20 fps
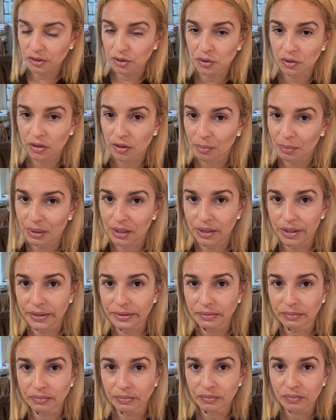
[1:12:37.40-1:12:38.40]
maybe
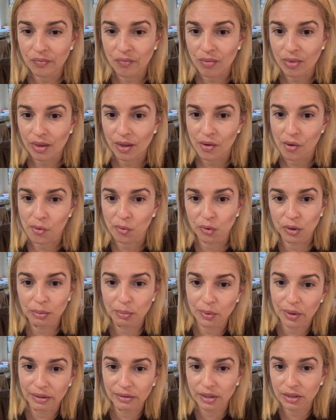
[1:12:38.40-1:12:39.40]
40s, you're going to be
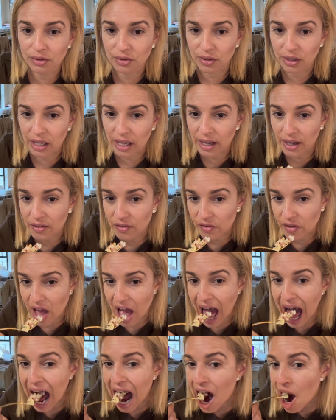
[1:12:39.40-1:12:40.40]

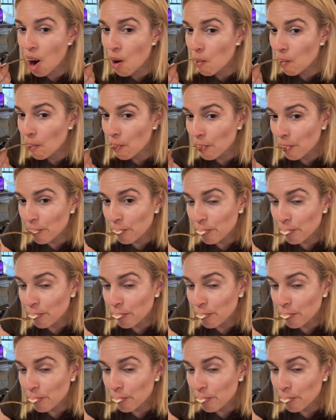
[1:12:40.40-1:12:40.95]
rebranding your life.